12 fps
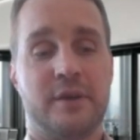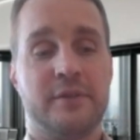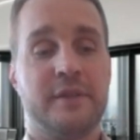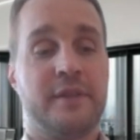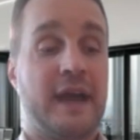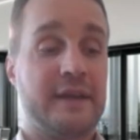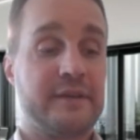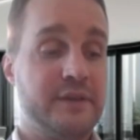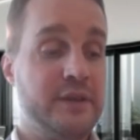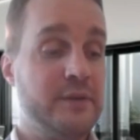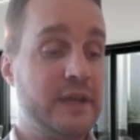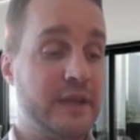on that
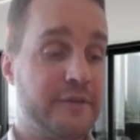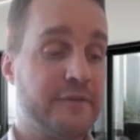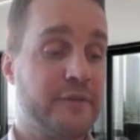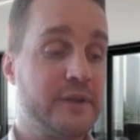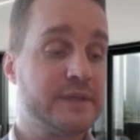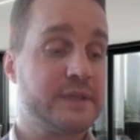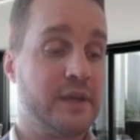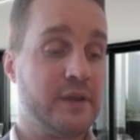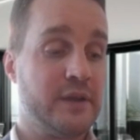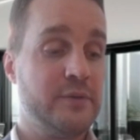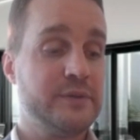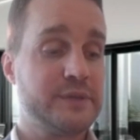nuclear front
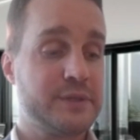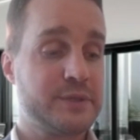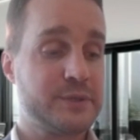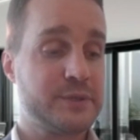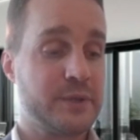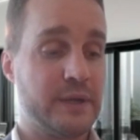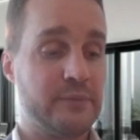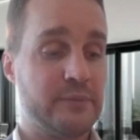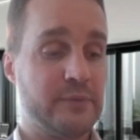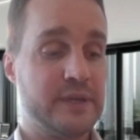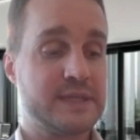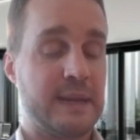alone to try and
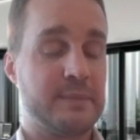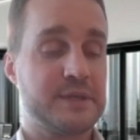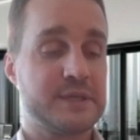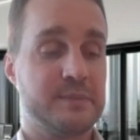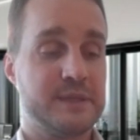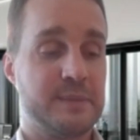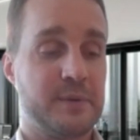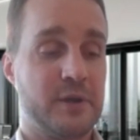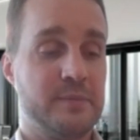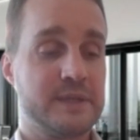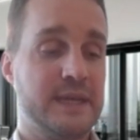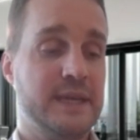reestablish some
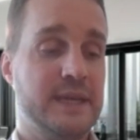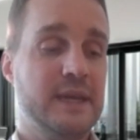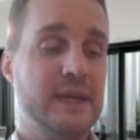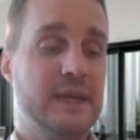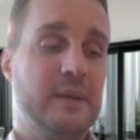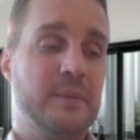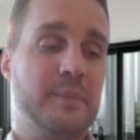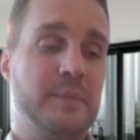diplomacy, but